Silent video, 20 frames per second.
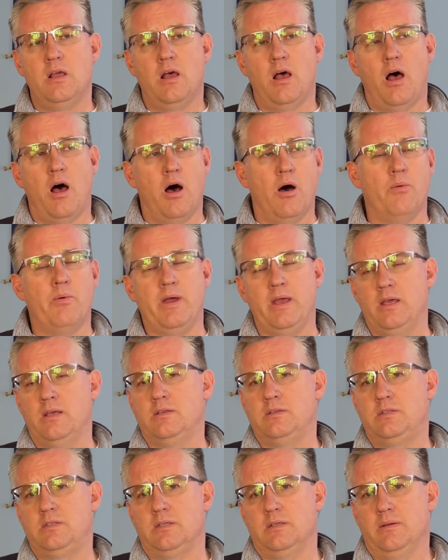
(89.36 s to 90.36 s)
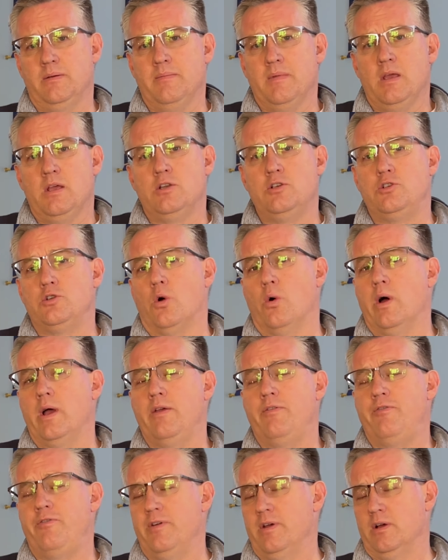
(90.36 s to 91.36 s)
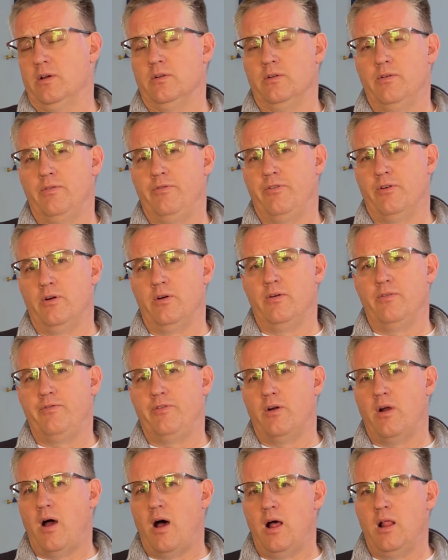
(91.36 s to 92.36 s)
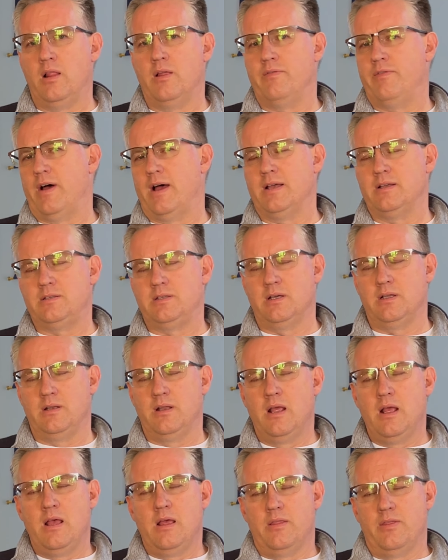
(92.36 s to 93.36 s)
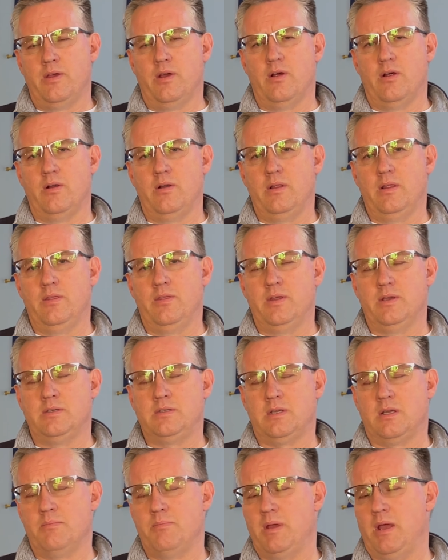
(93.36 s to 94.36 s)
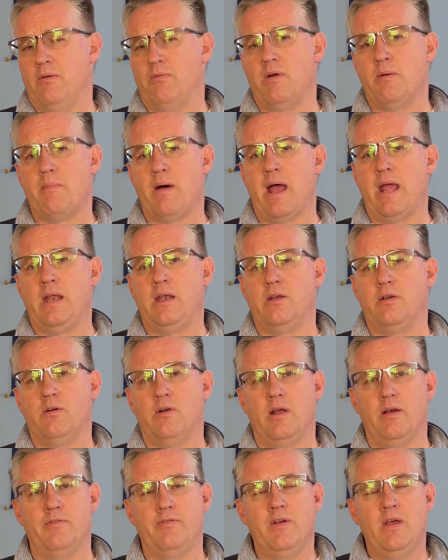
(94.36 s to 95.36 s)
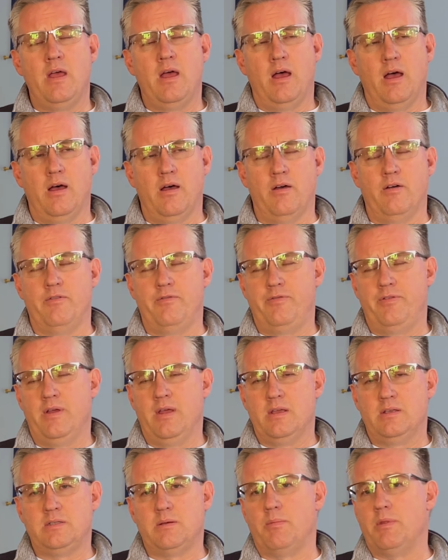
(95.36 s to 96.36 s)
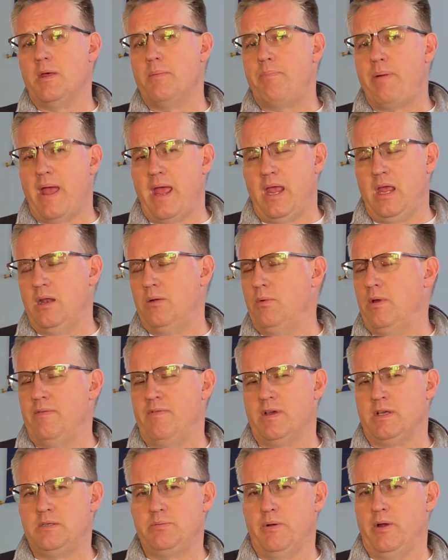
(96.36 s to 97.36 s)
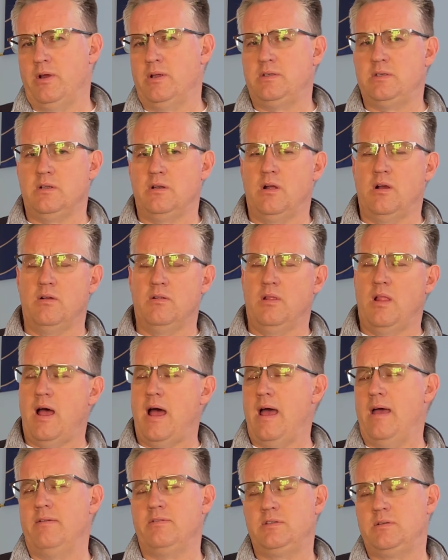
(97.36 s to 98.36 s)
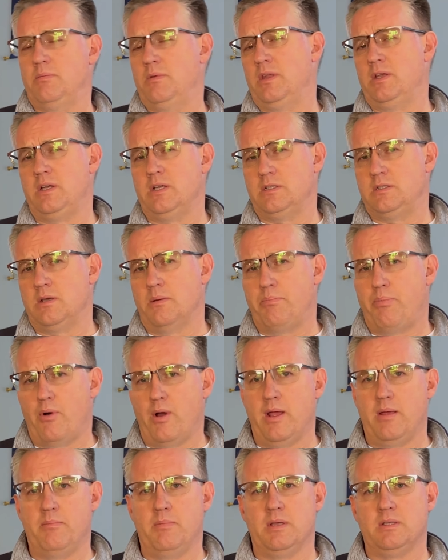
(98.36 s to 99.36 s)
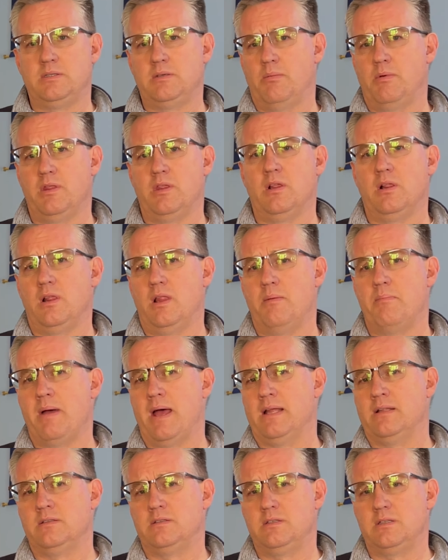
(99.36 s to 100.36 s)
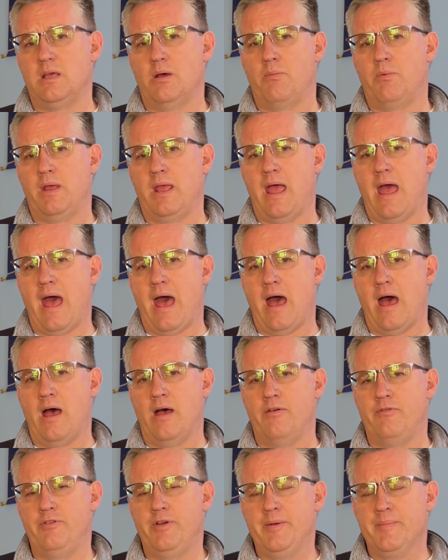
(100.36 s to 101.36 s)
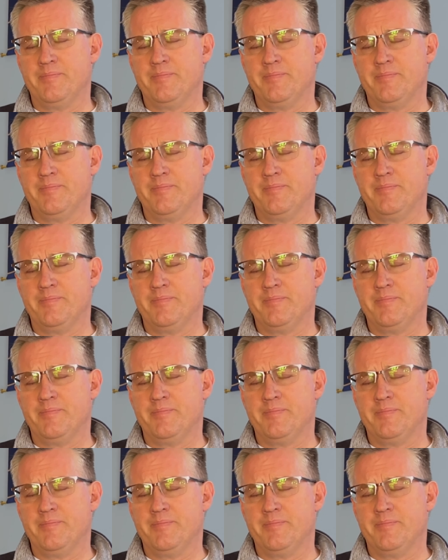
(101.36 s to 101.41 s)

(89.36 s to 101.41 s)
always joy filled for, for all of us, that there, this can be a reminder of, of some of the pain we've experienced in our lives, some of the disappointments, some of the laments that we have.